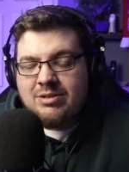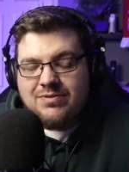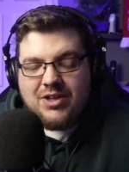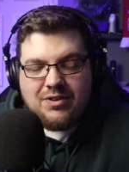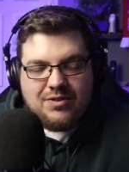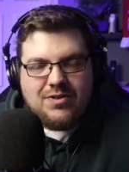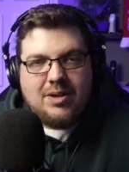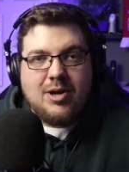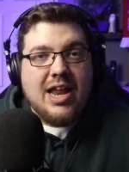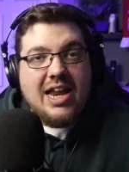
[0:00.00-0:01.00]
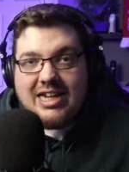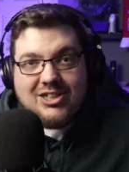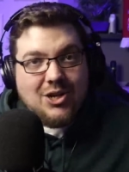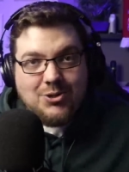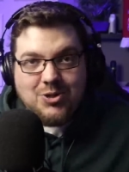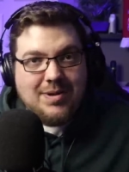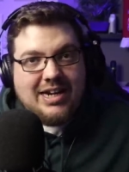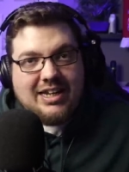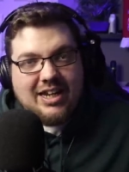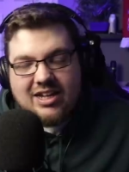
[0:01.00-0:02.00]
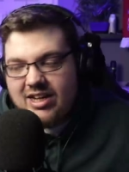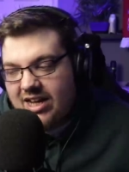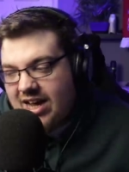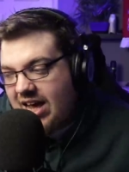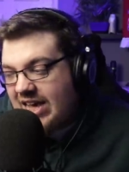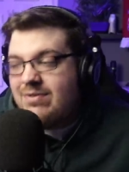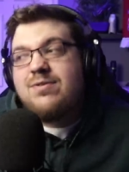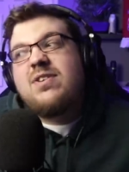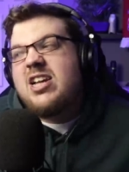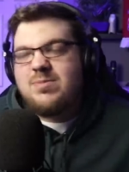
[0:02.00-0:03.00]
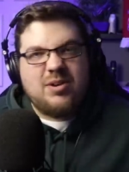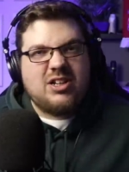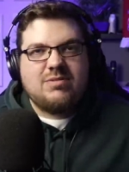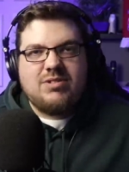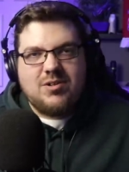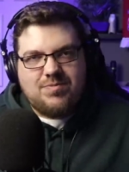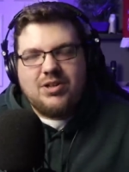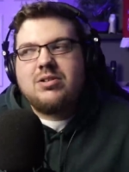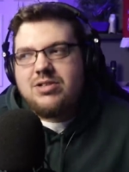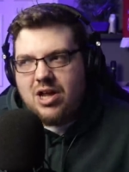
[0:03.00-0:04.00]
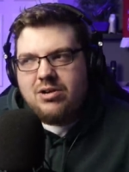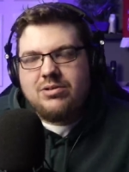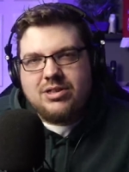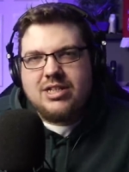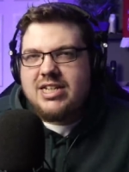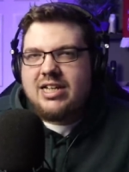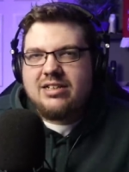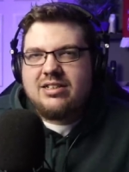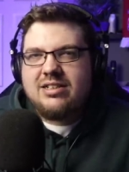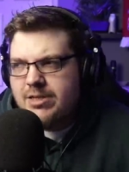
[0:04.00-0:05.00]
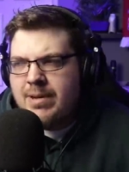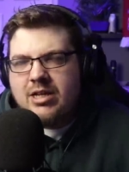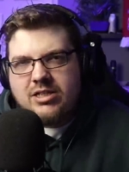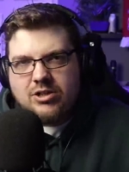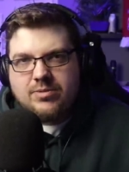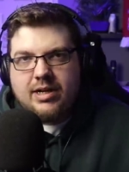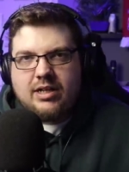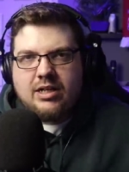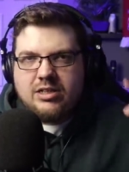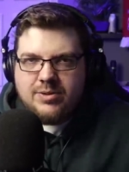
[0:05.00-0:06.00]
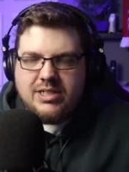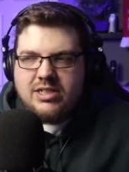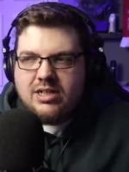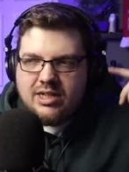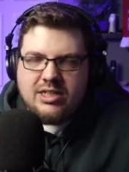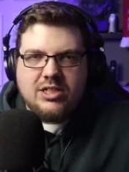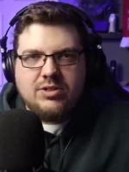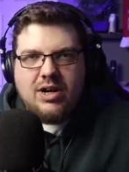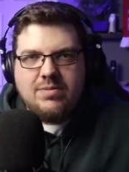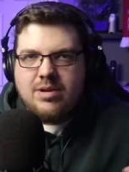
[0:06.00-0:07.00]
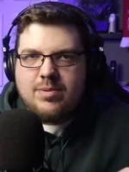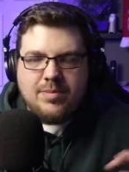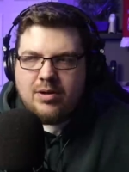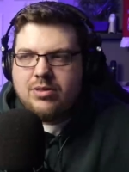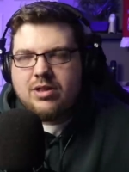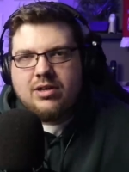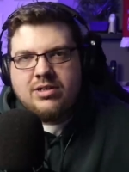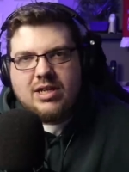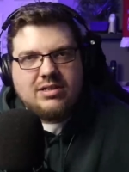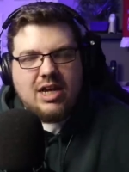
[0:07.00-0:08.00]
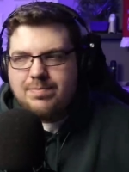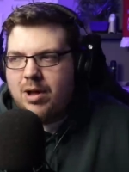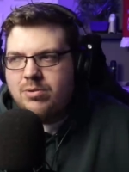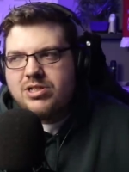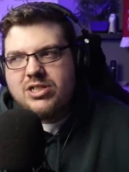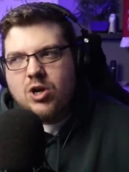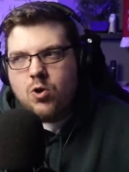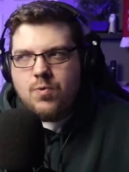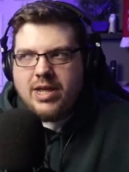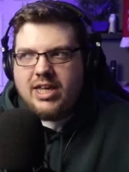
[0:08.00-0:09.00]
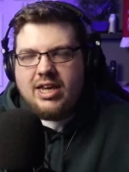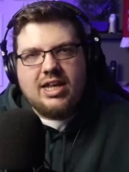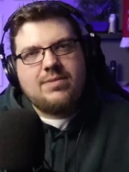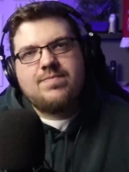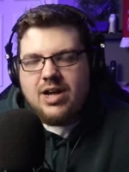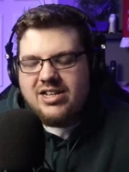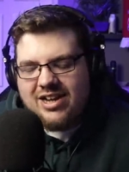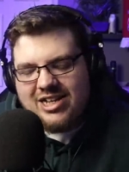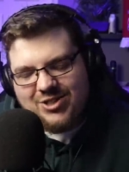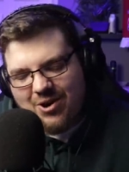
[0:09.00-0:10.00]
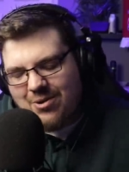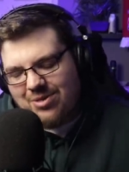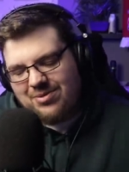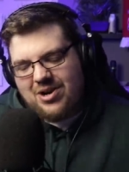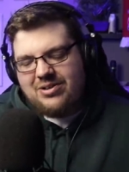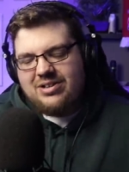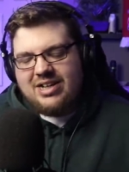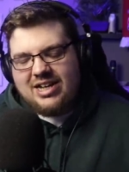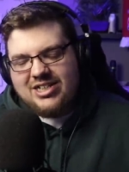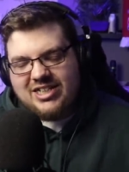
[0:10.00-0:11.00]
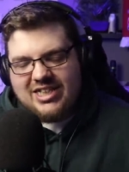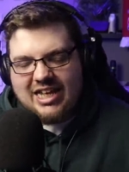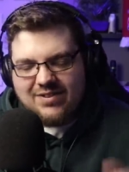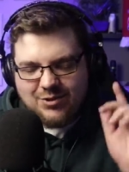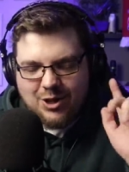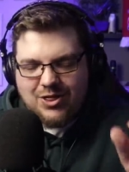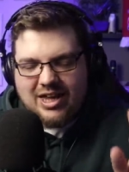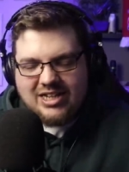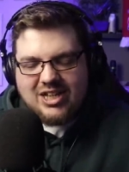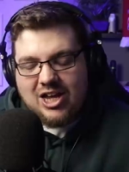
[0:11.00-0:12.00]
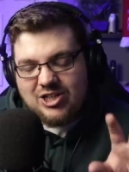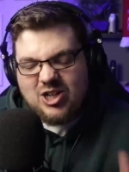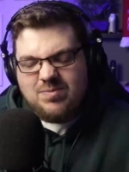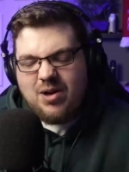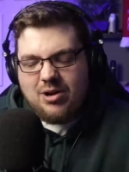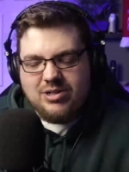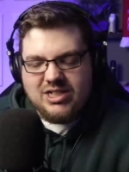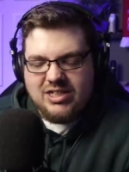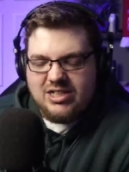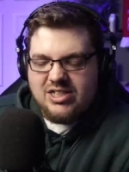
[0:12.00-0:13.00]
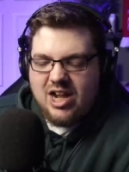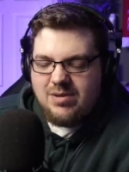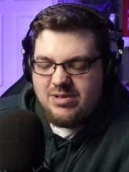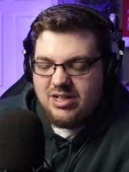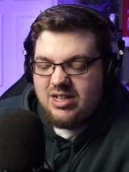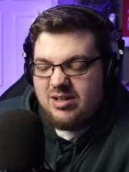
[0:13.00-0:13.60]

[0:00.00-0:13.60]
Some of you, if you follow me on any social media, uh, even Facebook, you'll you'll know the deal. Speaking of social media, Twitter, Instagram, I'm on both of those. I, I post regularly. No, I, I scroll through and just think of all the things that I could post and decide